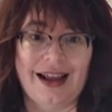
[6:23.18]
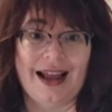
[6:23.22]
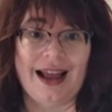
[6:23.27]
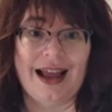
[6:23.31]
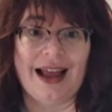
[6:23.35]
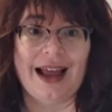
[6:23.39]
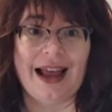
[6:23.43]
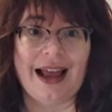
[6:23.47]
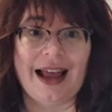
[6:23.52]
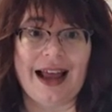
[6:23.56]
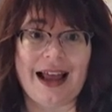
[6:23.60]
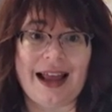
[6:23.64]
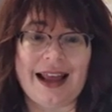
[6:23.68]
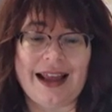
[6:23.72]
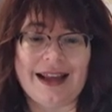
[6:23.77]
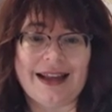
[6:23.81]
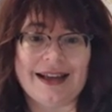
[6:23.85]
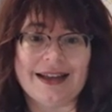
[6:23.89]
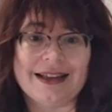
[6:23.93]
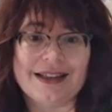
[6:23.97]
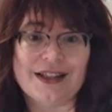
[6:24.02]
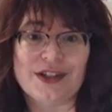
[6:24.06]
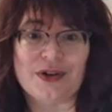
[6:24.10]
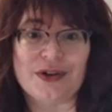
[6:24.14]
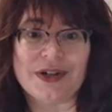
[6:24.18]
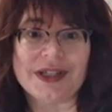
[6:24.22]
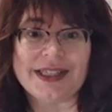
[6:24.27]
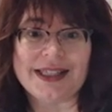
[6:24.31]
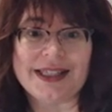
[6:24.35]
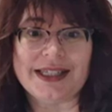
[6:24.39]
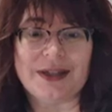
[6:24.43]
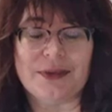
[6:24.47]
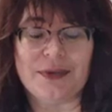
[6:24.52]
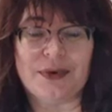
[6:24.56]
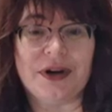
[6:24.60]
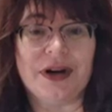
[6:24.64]
Hey, it's
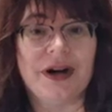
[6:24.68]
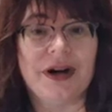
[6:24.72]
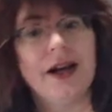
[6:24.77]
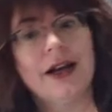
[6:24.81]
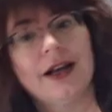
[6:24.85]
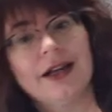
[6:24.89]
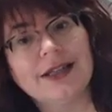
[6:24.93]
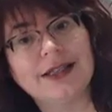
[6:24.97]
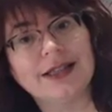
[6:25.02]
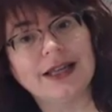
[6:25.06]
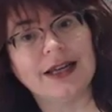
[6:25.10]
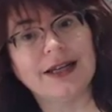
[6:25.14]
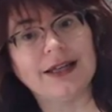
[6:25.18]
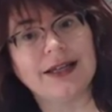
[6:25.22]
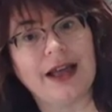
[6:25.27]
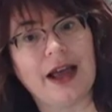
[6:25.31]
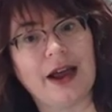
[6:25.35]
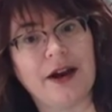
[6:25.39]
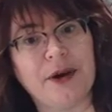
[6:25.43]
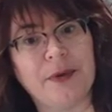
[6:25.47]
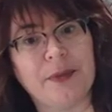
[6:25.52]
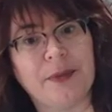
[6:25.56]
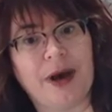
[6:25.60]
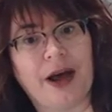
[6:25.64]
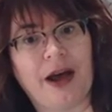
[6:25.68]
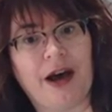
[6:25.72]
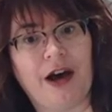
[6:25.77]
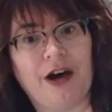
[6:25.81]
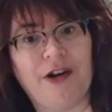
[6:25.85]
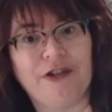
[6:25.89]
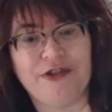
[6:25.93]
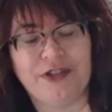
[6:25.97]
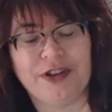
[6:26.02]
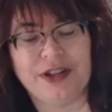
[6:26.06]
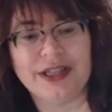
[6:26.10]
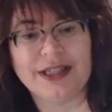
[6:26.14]
Christy. We're sitting down in my
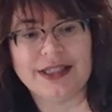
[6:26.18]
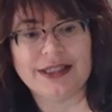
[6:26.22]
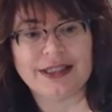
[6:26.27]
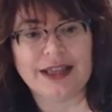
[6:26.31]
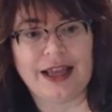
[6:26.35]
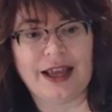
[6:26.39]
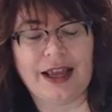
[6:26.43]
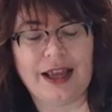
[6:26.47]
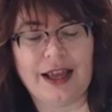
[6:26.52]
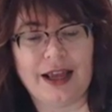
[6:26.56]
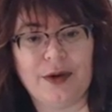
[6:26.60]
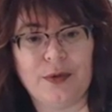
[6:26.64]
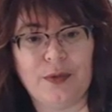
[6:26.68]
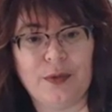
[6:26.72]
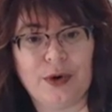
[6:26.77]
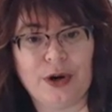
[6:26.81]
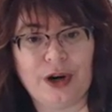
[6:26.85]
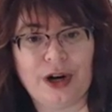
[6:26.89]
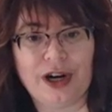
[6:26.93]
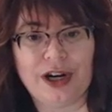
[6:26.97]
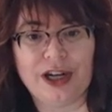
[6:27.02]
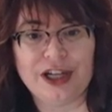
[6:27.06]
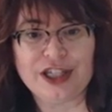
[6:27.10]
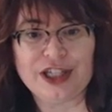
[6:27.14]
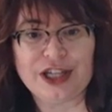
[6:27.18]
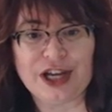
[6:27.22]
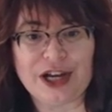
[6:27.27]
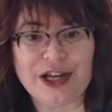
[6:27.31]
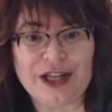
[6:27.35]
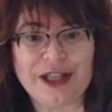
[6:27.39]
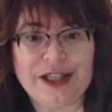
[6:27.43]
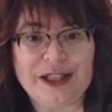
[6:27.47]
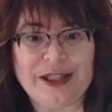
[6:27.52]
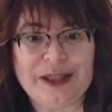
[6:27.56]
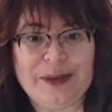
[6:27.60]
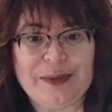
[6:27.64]
office and we're going to talk
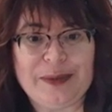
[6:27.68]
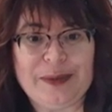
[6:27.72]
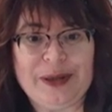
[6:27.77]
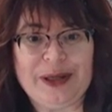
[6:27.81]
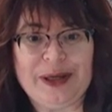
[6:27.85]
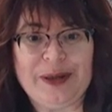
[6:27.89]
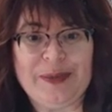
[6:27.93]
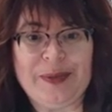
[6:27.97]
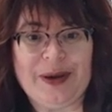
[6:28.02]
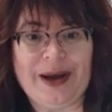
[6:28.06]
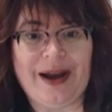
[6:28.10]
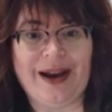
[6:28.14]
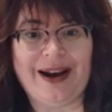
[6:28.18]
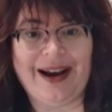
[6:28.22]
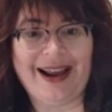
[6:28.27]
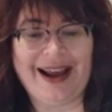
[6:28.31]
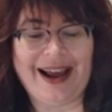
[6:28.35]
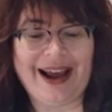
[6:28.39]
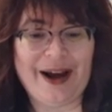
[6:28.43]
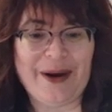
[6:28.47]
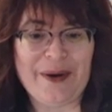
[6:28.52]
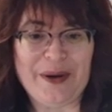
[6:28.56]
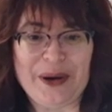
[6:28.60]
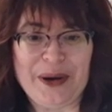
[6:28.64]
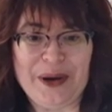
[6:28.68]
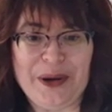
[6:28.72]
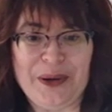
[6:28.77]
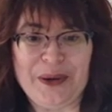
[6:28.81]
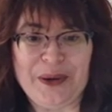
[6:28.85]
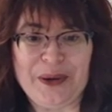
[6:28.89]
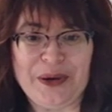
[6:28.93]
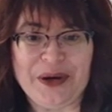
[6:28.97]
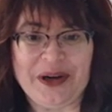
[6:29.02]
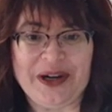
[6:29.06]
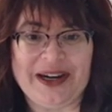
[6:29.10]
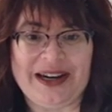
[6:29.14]
a little bit about how I
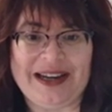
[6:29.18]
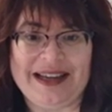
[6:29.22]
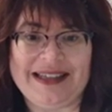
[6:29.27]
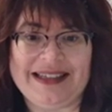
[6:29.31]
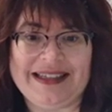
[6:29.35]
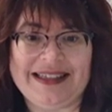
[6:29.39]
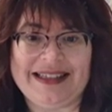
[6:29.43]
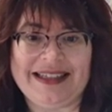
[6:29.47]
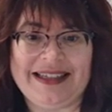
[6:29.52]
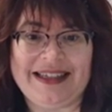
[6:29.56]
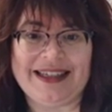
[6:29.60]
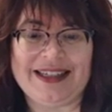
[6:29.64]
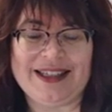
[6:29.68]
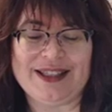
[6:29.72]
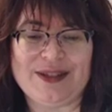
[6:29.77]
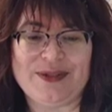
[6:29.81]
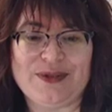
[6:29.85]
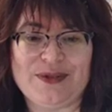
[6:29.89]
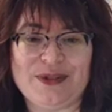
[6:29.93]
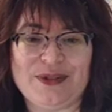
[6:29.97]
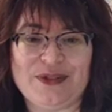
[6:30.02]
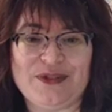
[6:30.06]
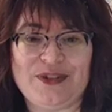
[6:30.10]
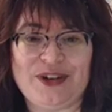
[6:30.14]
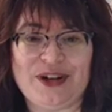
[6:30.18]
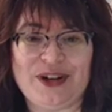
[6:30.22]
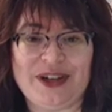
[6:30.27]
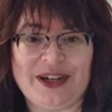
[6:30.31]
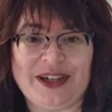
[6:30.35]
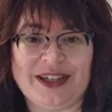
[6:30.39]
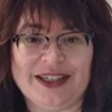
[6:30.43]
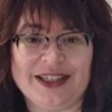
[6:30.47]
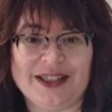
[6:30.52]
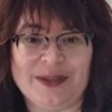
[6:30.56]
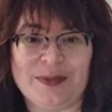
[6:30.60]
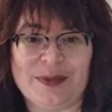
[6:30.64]
organize things for
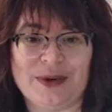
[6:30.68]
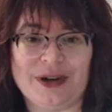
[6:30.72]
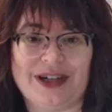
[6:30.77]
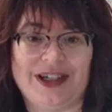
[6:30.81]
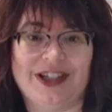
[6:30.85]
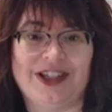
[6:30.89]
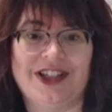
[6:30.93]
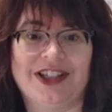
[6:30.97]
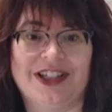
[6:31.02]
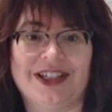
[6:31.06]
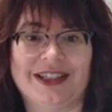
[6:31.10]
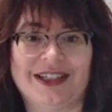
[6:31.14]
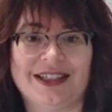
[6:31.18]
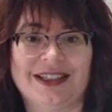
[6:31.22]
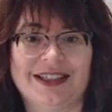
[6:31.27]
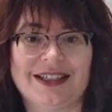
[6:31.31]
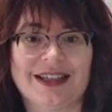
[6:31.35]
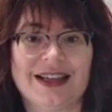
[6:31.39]
various projects.